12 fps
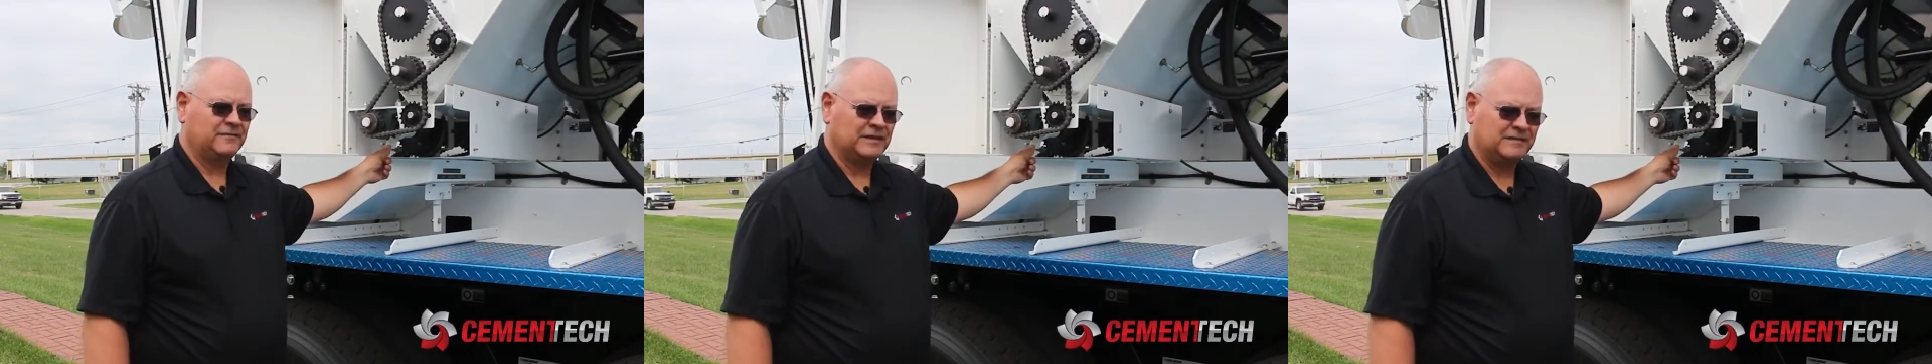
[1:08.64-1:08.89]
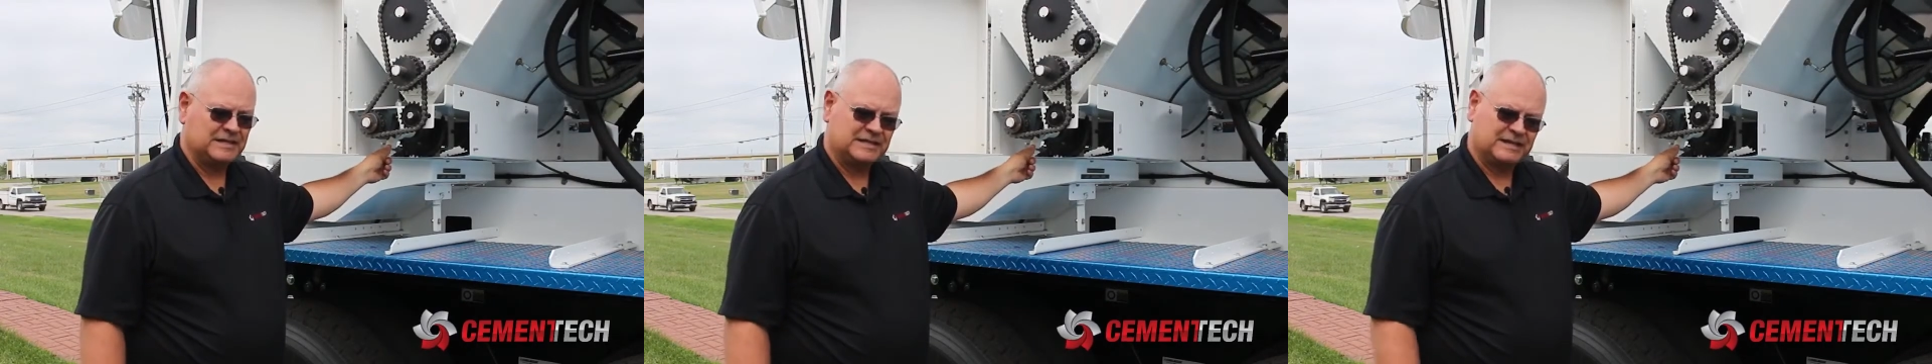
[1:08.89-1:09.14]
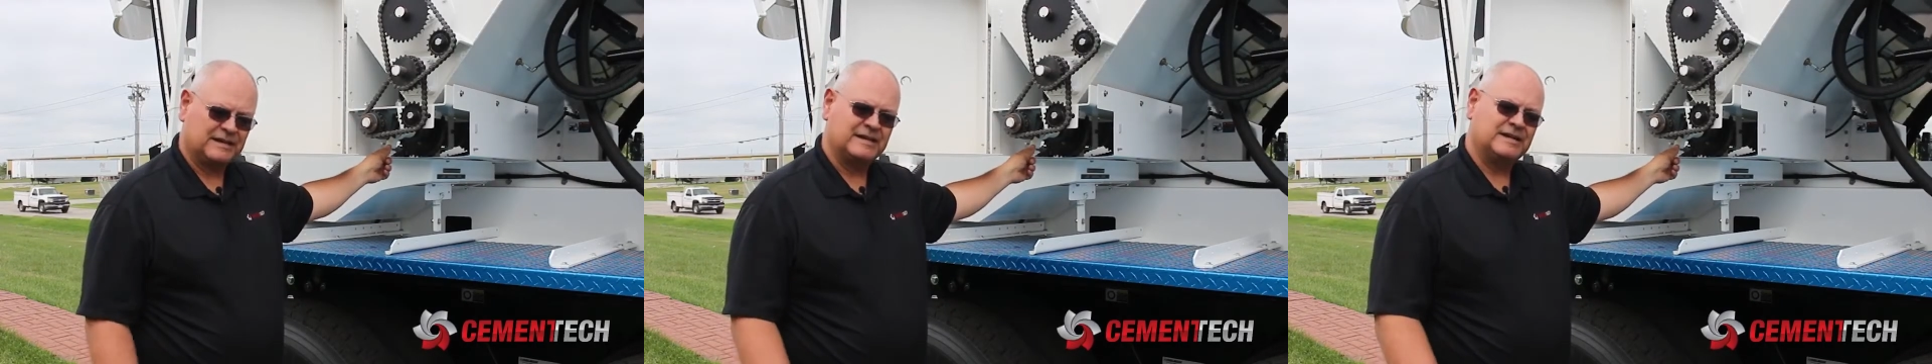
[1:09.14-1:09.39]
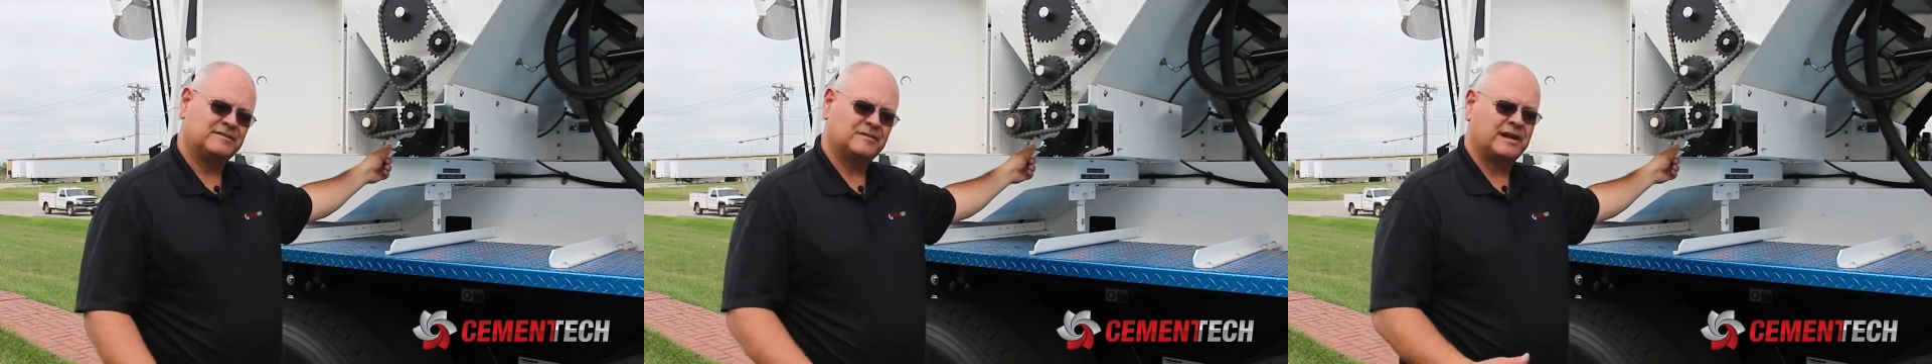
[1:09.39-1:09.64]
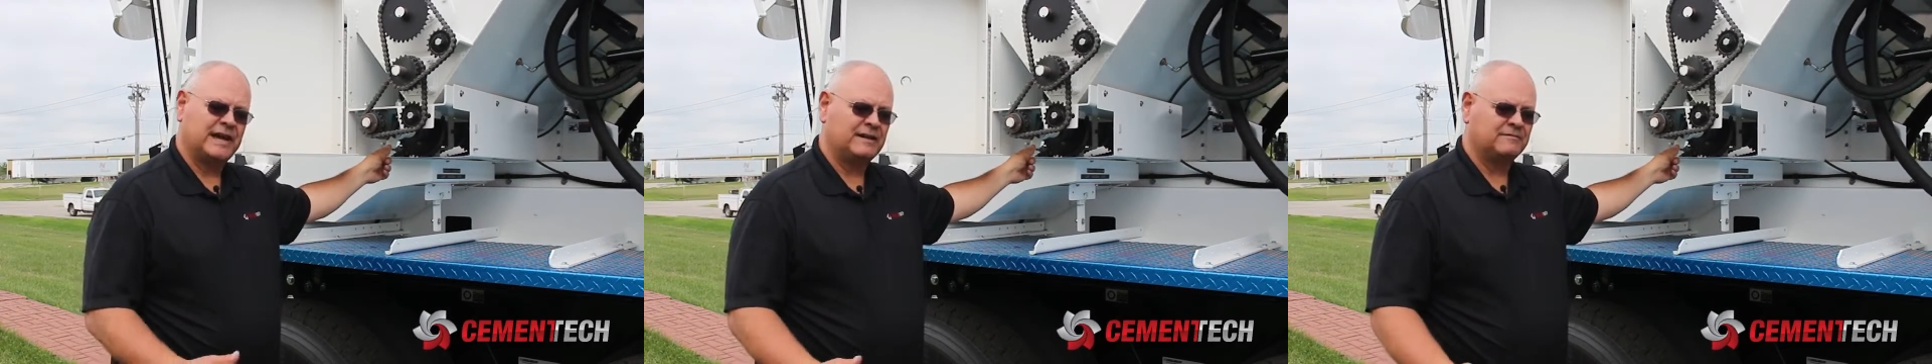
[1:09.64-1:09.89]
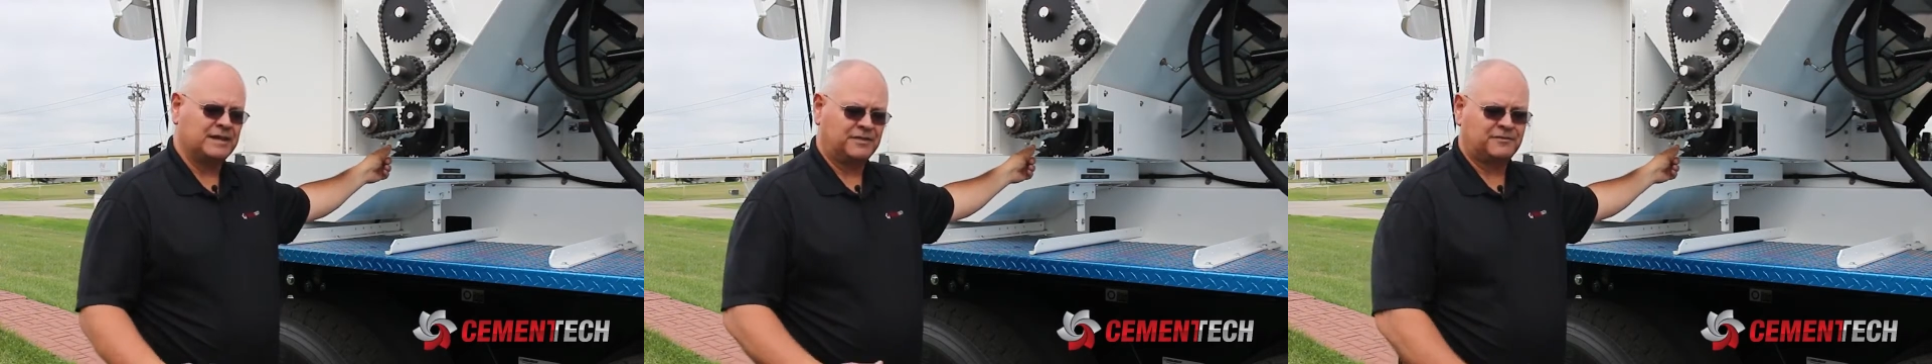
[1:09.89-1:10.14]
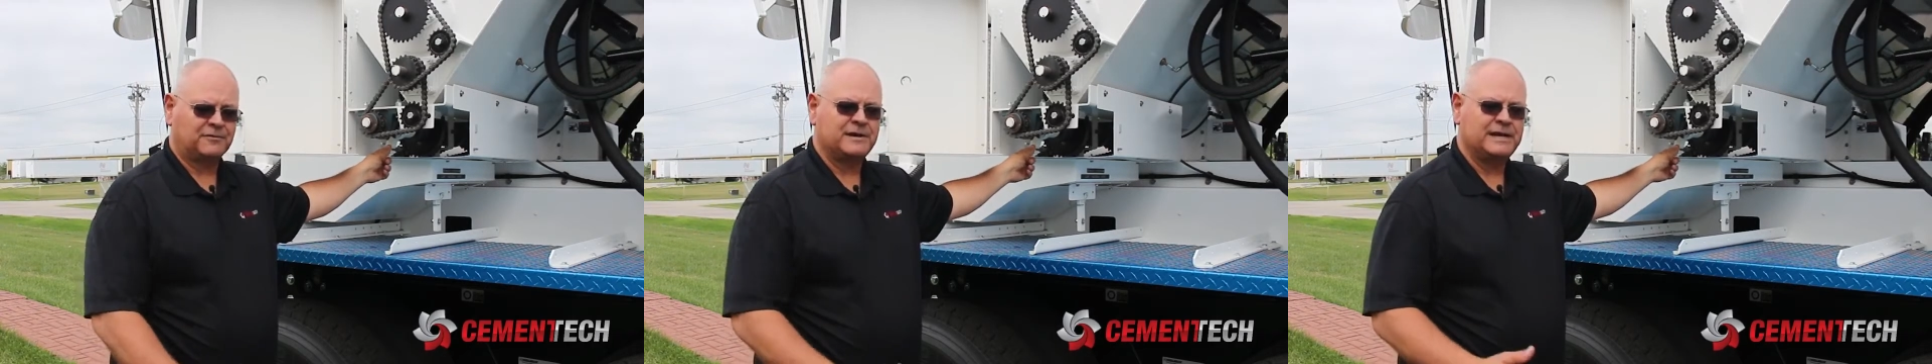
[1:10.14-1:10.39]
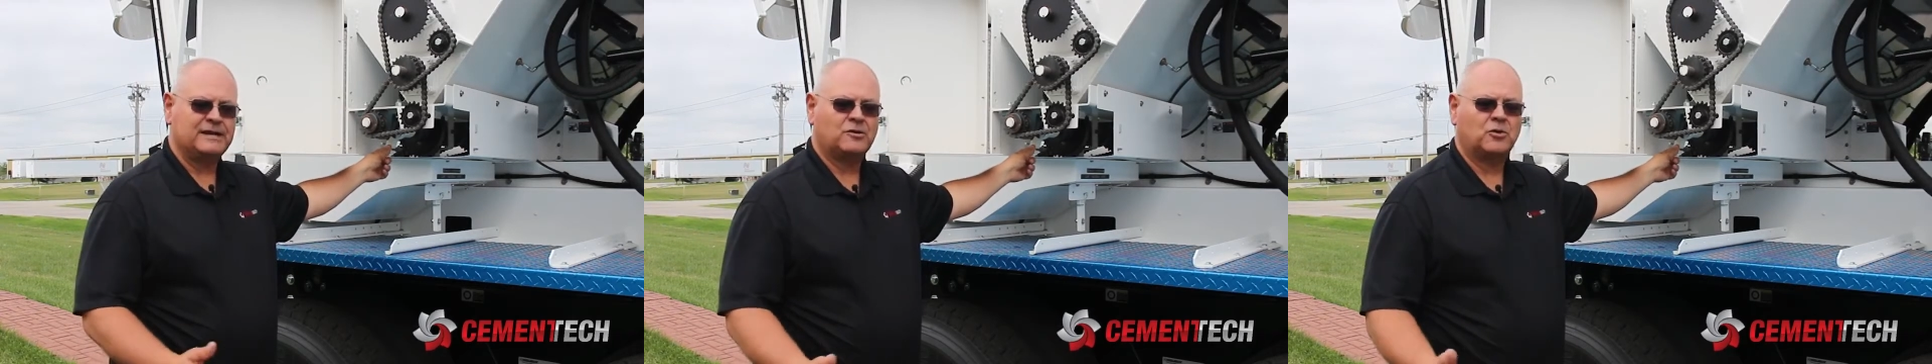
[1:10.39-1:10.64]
50 series will have a 3